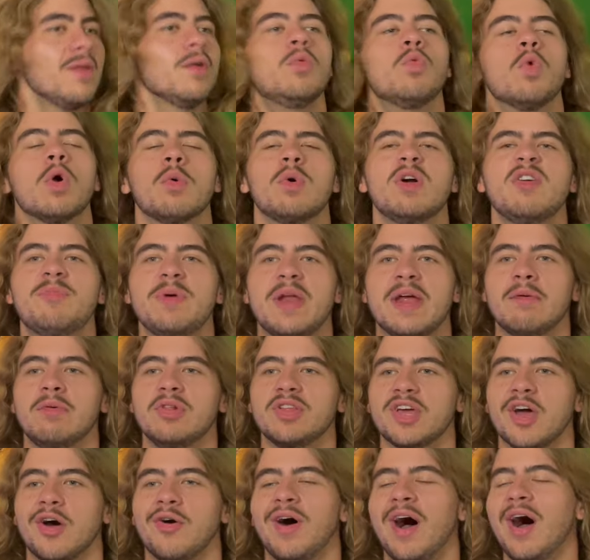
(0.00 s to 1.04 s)
where we've been able
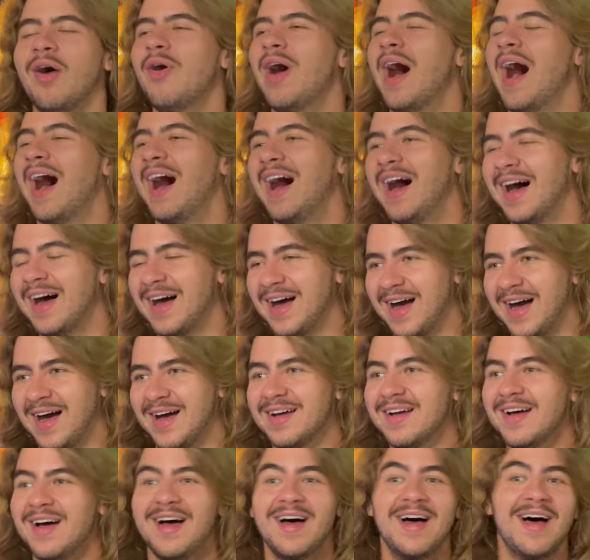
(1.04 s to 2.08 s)
to go, oh, ha, ha,
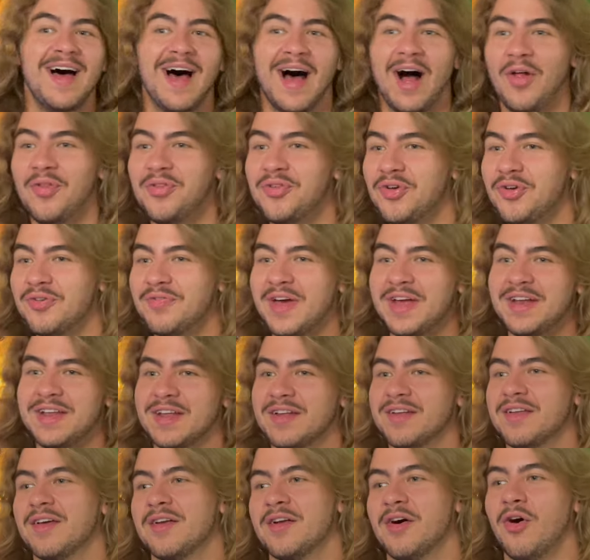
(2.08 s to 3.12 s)
ha, Altuve
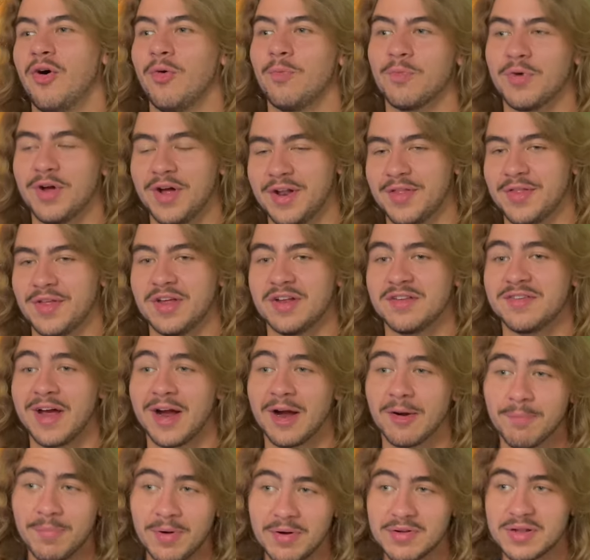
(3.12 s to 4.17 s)
didn't hit a home run in the
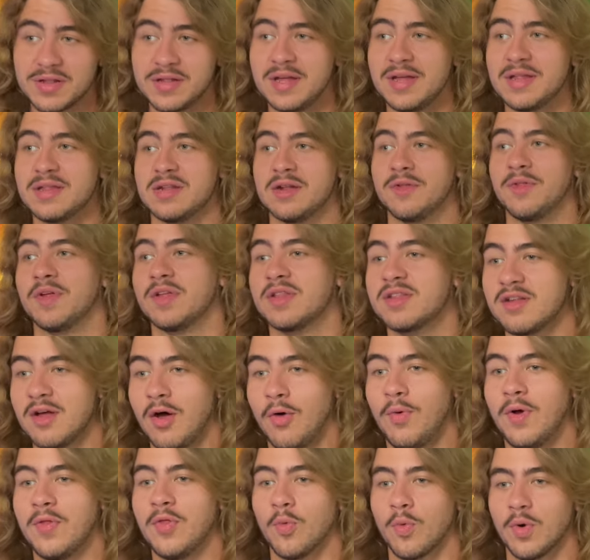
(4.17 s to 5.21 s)
entire postseason and they
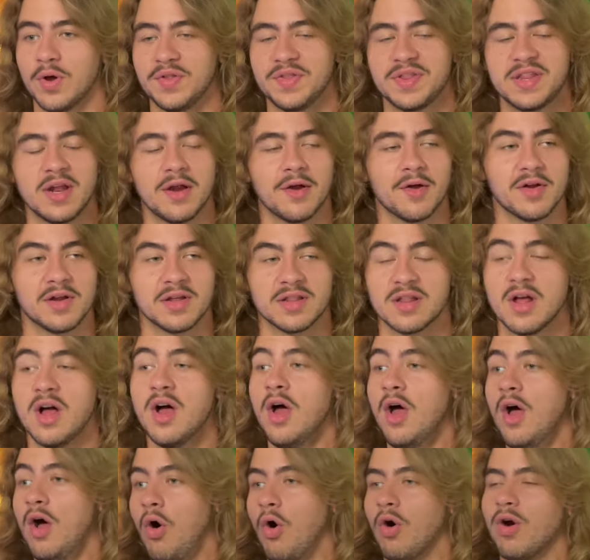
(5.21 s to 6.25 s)
still won the World Series.
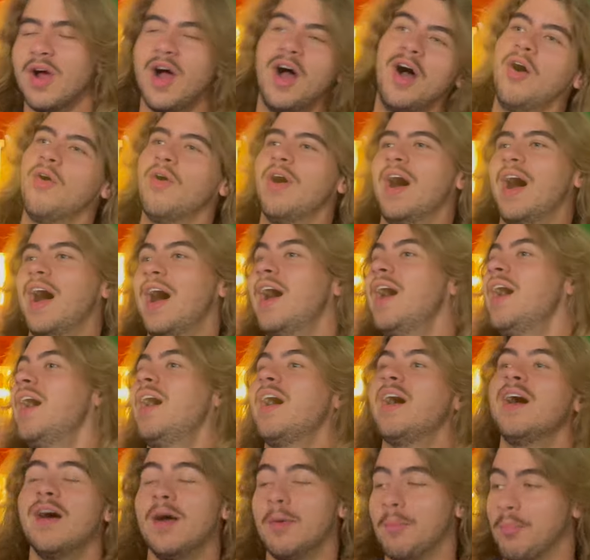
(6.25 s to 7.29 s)
Or, oh, ha,
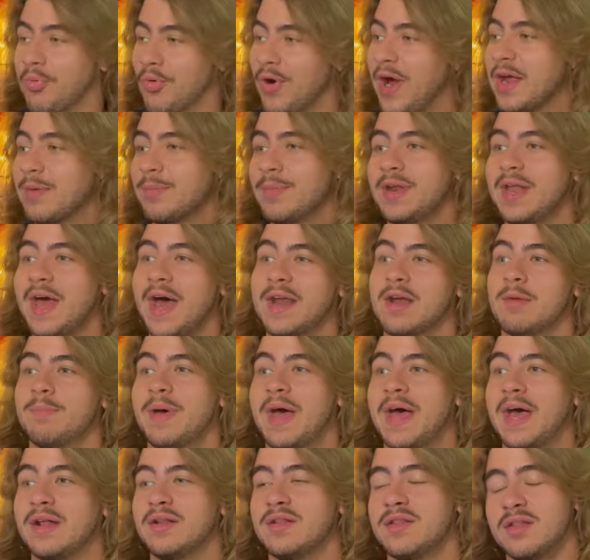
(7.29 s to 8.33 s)
ha, Bregman had a
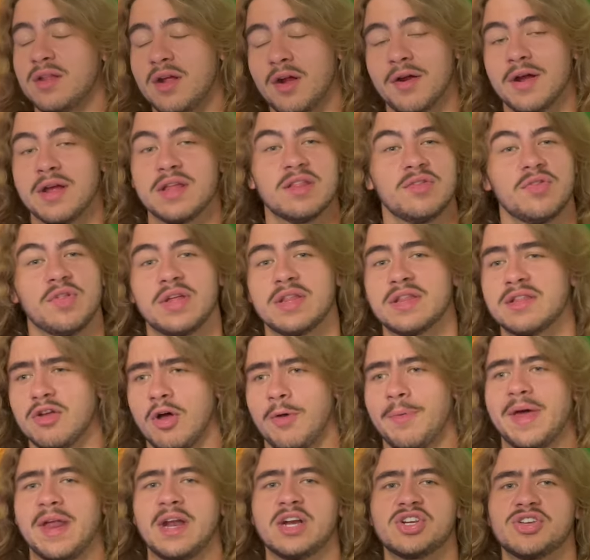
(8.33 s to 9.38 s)
bad series and they
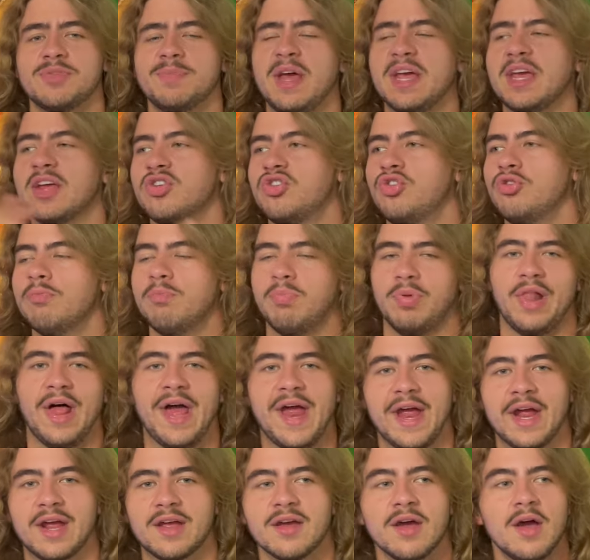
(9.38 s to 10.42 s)
still managed to make it to
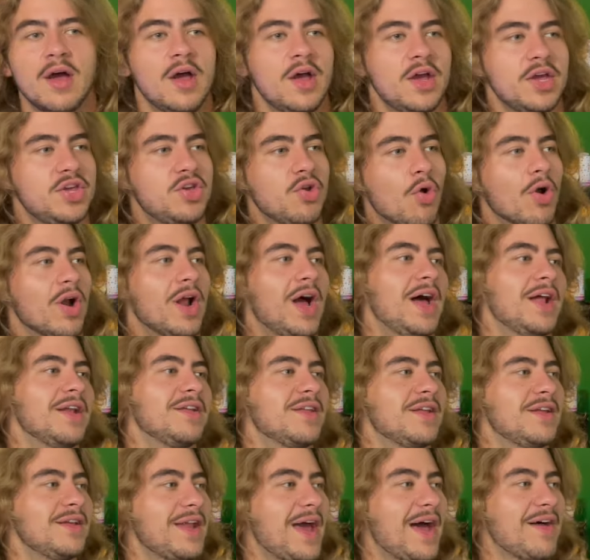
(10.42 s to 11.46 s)
blank. Yordan
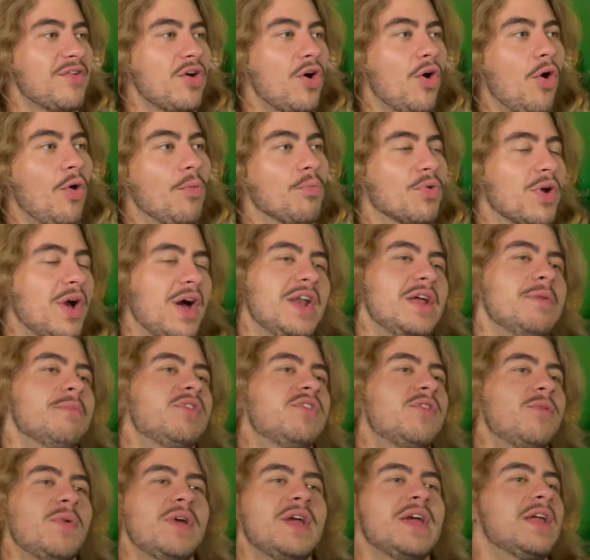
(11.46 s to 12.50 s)
didn't have a home run in
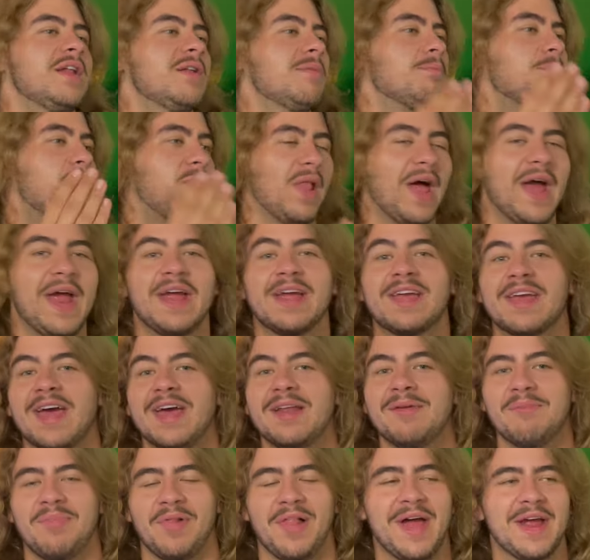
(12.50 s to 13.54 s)
between blank
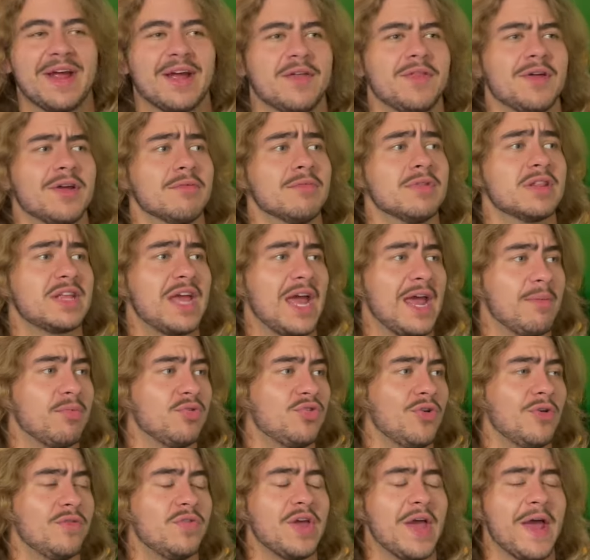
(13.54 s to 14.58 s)
and blank. I think it was Game
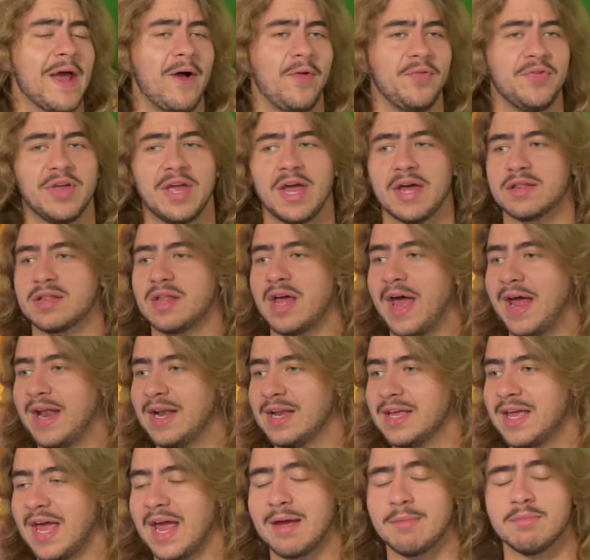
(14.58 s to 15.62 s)
2 of the ALDS
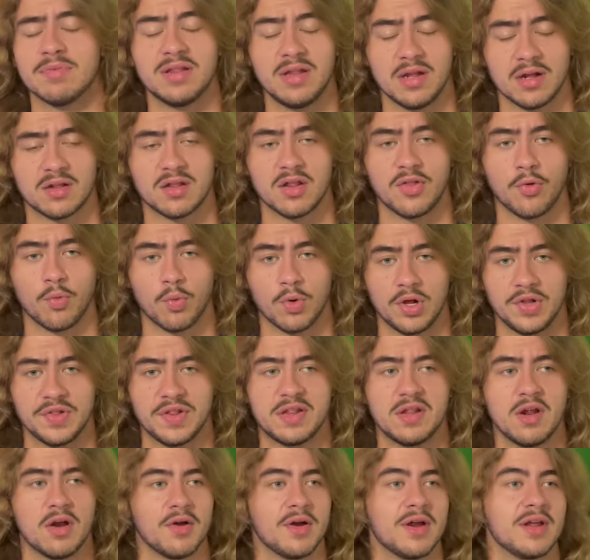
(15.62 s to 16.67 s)
and Game 6 of the World
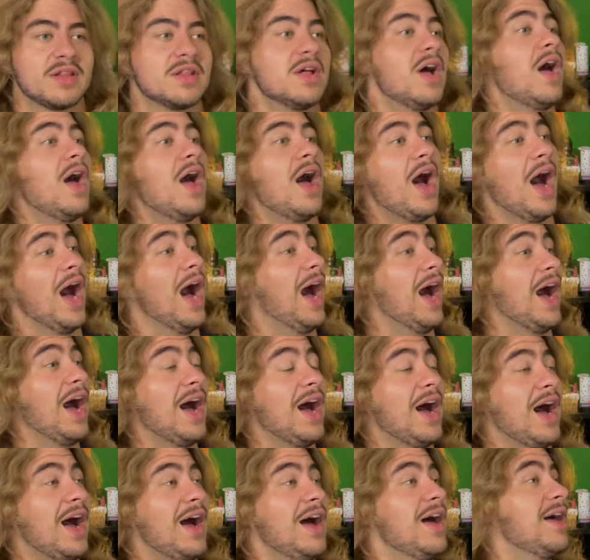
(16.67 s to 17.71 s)
Series. Ha, ha,
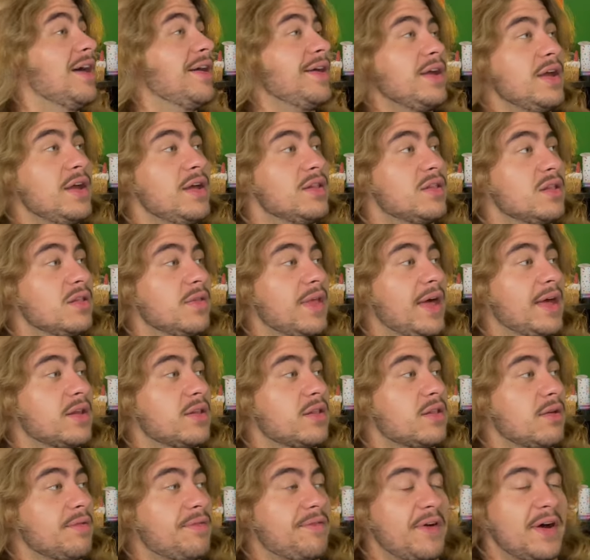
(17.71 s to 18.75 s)
ha, isn't that
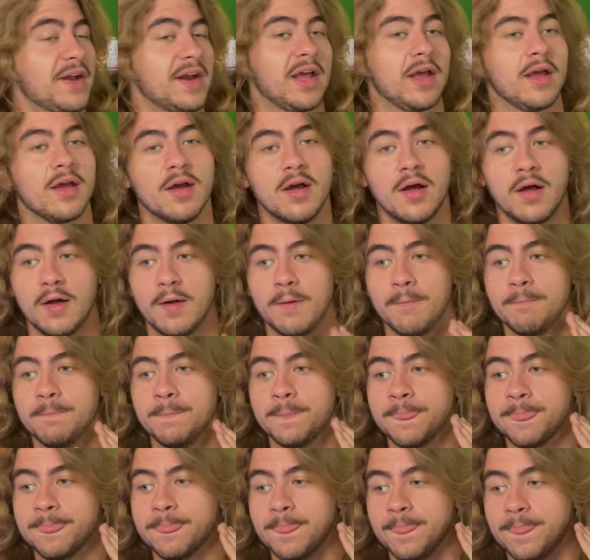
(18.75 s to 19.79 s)
so funny?
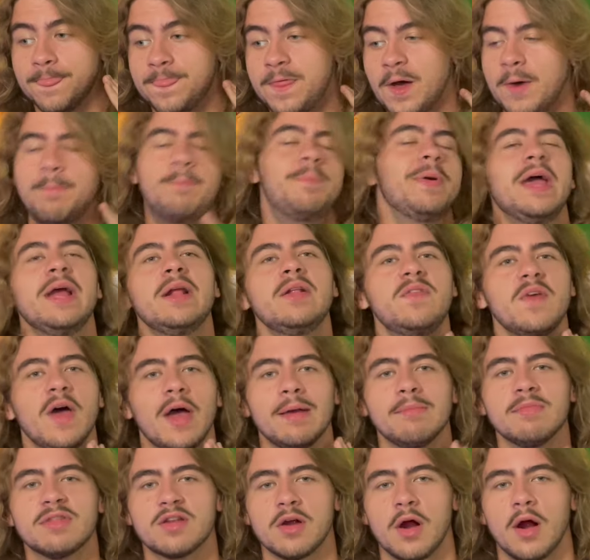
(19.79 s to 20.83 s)
The
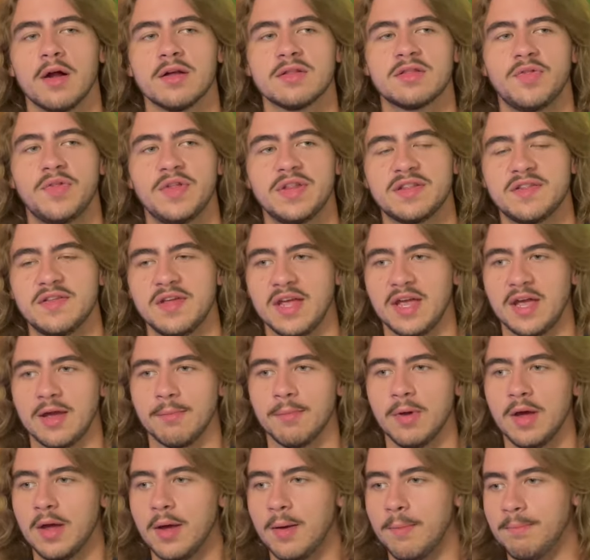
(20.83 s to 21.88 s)
big-time stars of this
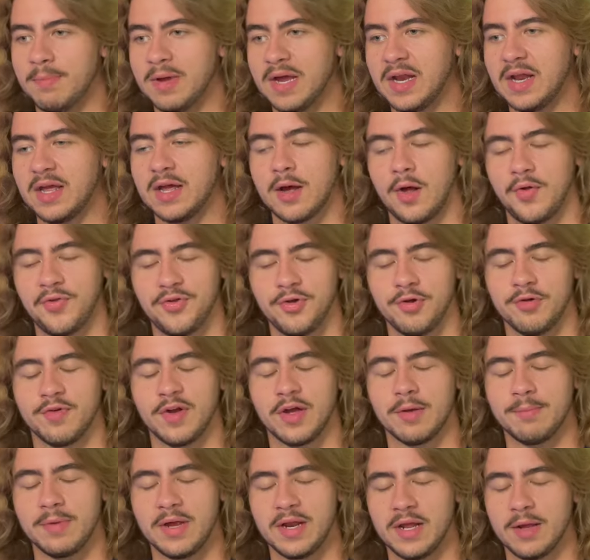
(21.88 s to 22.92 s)
team, meaning
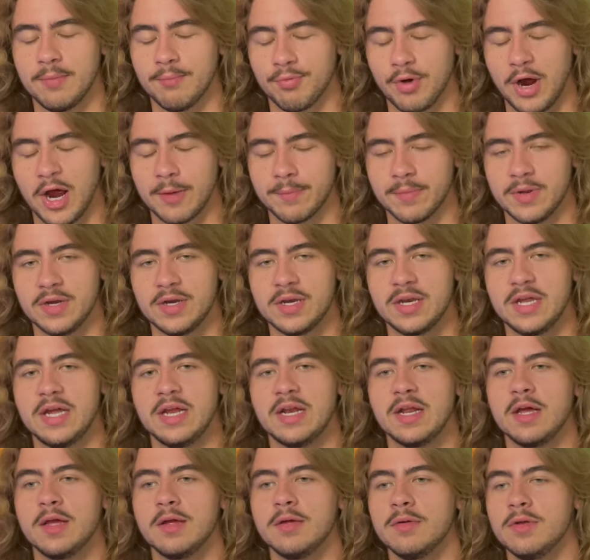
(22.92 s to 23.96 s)
Altuve, meaning Bregman,
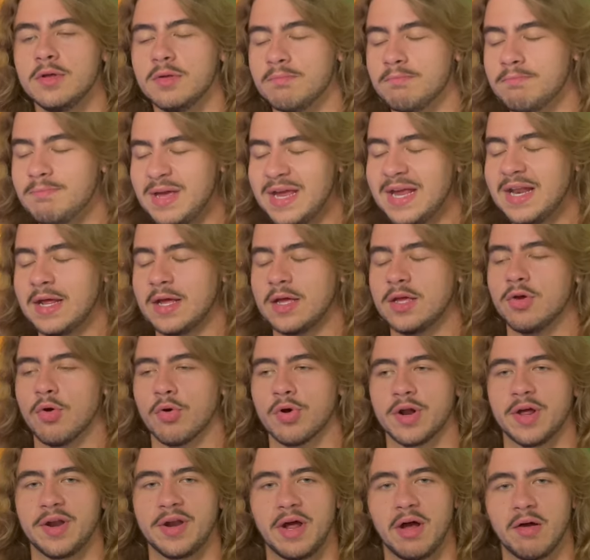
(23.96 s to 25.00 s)
meaning
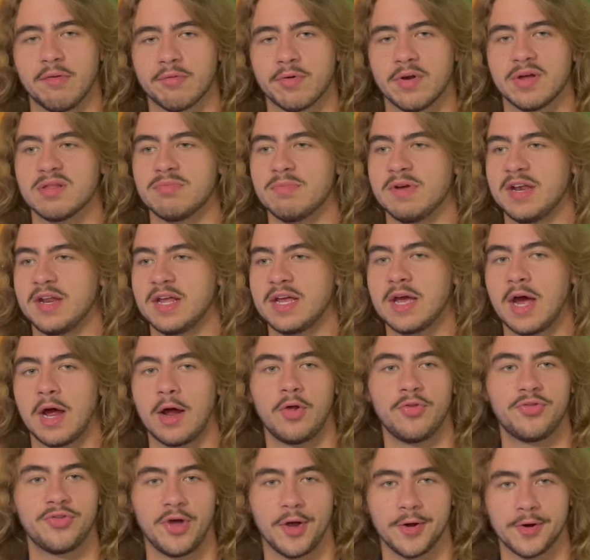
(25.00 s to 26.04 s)
Yordan Alvarez, meaning
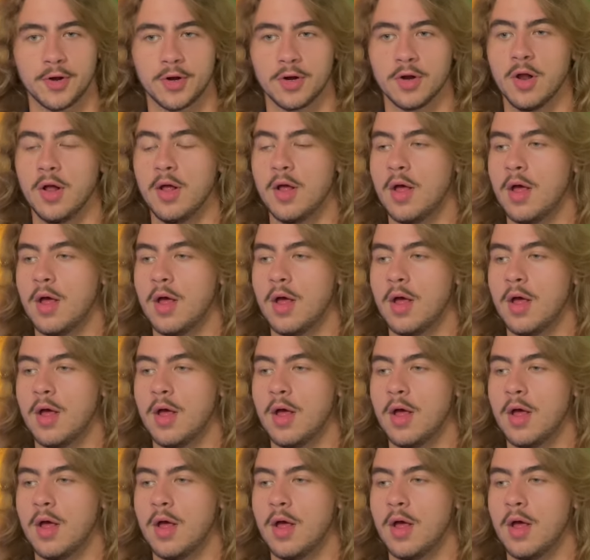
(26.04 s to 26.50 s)
Kyle Tucker,